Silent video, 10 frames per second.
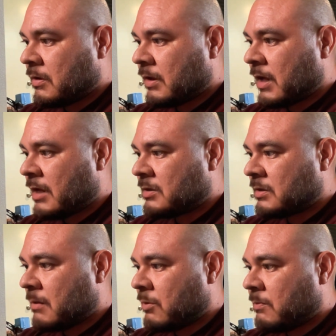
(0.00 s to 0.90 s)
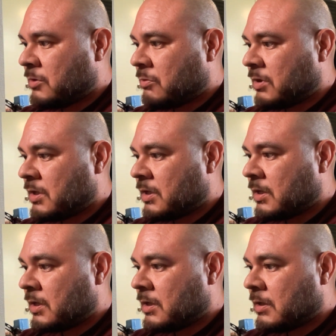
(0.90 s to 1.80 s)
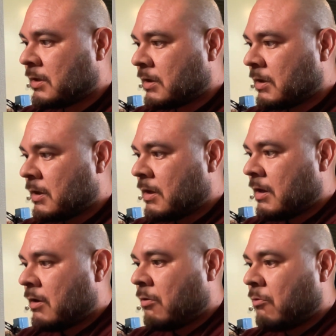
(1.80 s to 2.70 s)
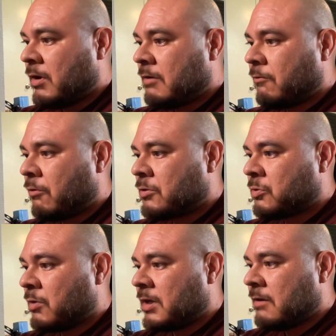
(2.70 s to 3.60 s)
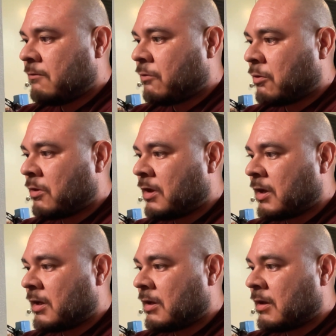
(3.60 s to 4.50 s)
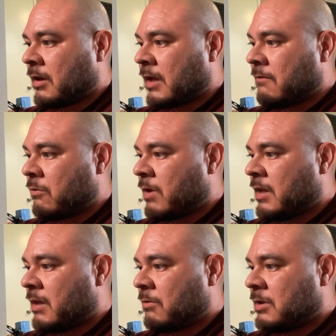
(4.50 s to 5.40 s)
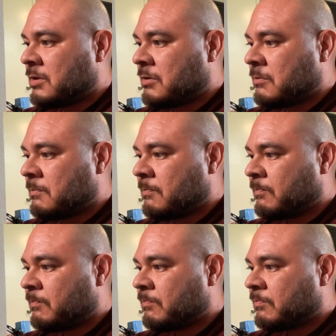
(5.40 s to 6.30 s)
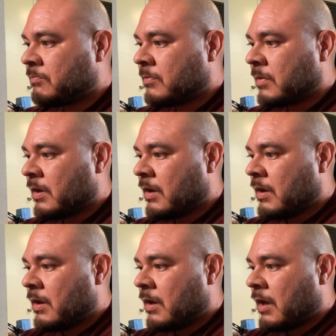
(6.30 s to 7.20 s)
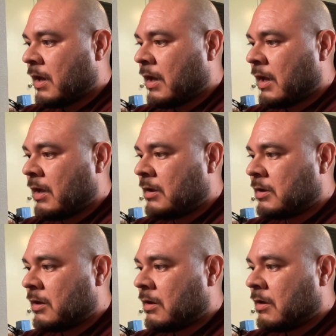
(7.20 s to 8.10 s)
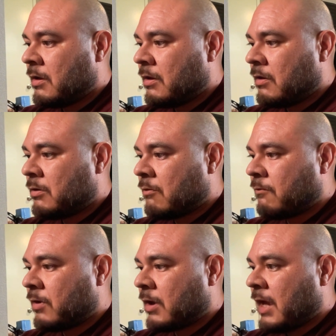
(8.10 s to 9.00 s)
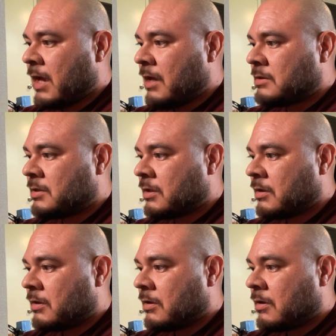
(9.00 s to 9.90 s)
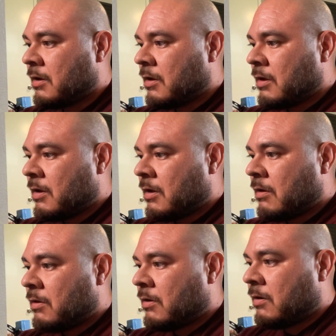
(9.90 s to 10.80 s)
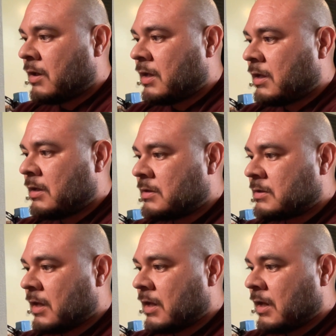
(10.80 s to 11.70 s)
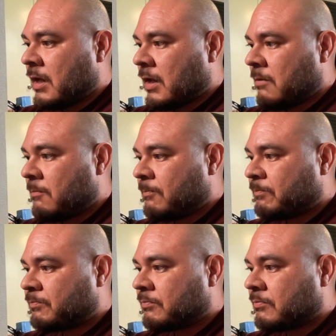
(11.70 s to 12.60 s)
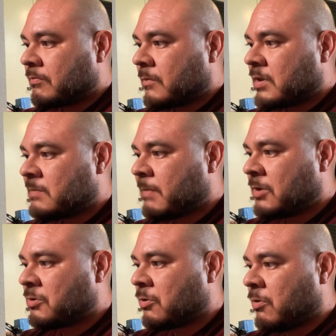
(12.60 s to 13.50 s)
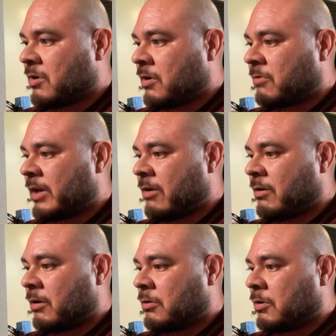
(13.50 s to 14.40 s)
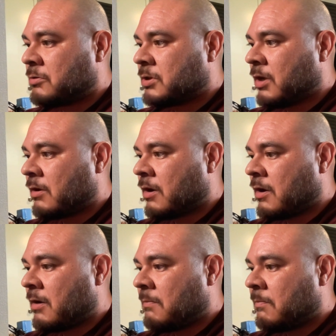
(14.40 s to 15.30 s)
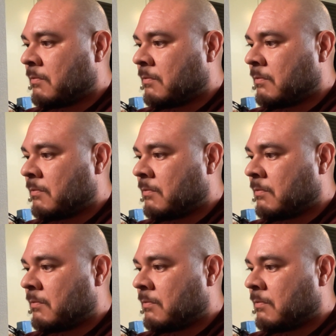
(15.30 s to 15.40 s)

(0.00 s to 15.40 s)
guest number between 1 and 420 for the giveaway that we do. And don't forget, there is a special going on right now on clonecoach.com.